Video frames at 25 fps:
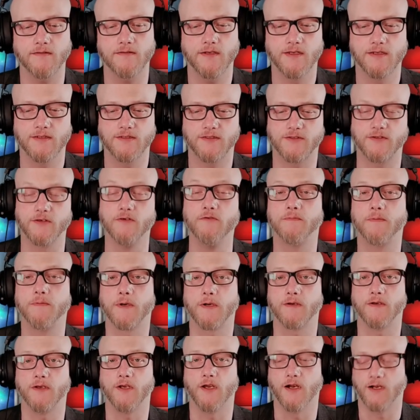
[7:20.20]
super
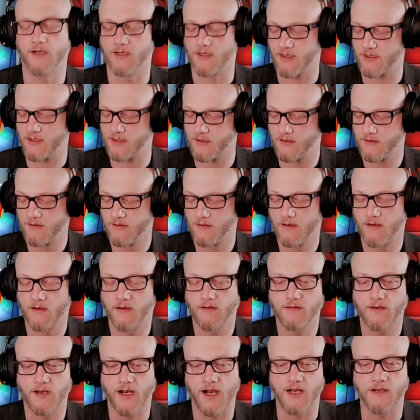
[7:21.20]
yuck.
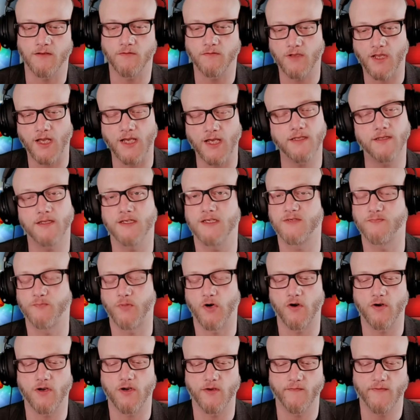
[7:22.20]
I don't like this
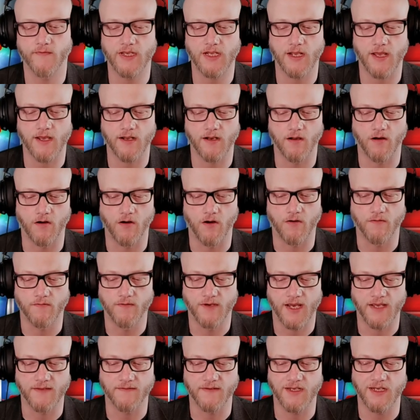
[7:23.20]
part of it at all.
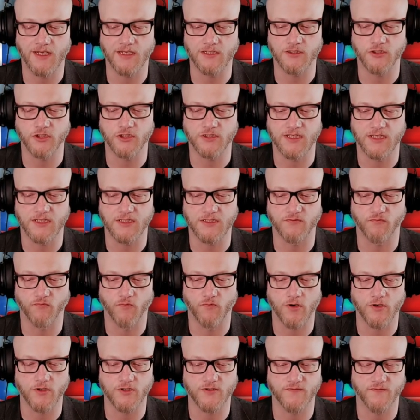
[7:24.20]
And then it just gets
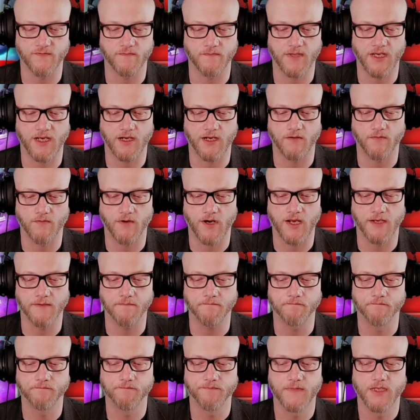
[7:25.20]
worse from there, right?
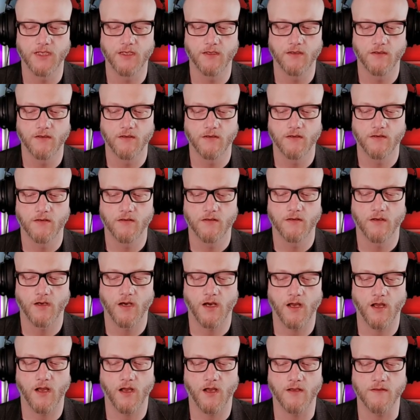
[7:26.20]

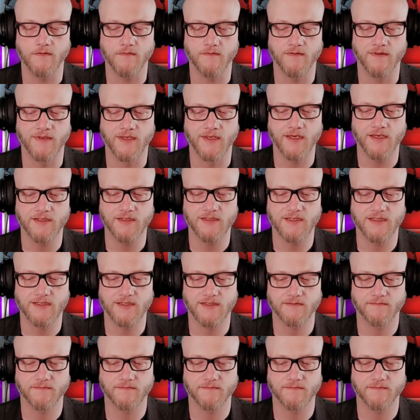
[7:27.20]
This,